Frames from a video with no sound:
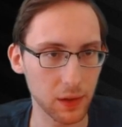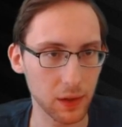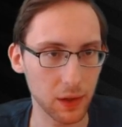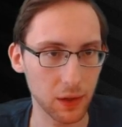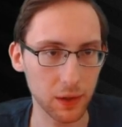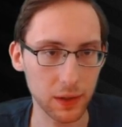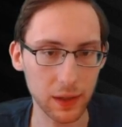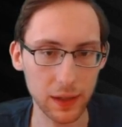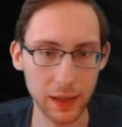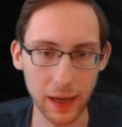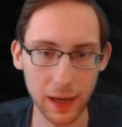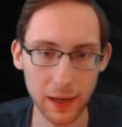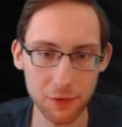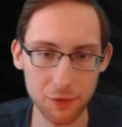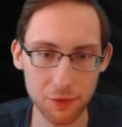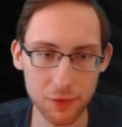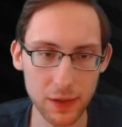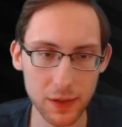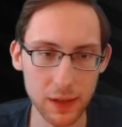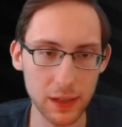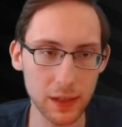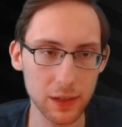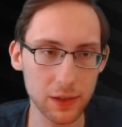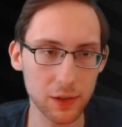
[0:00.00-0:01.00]
Okay, I
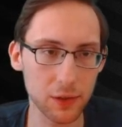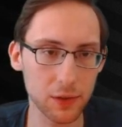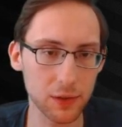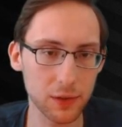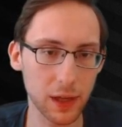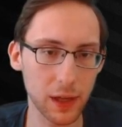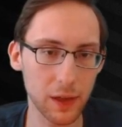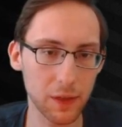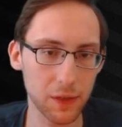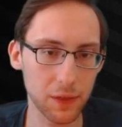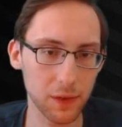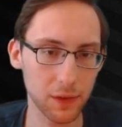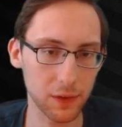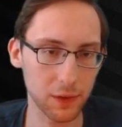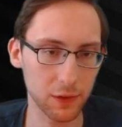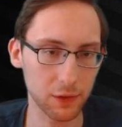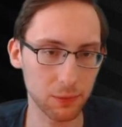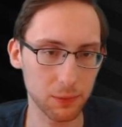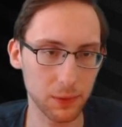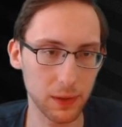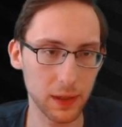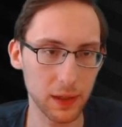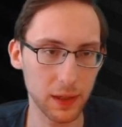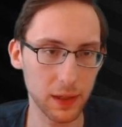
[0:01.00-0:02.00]
really don't get
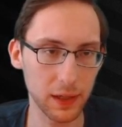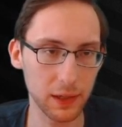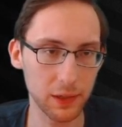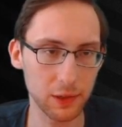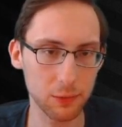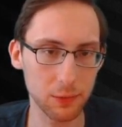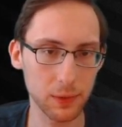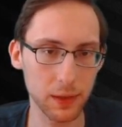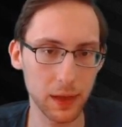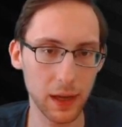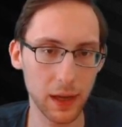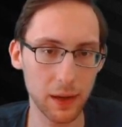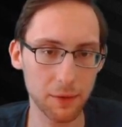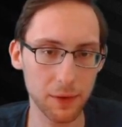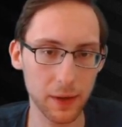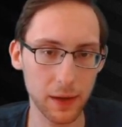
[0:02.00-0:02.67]
this. Why do we have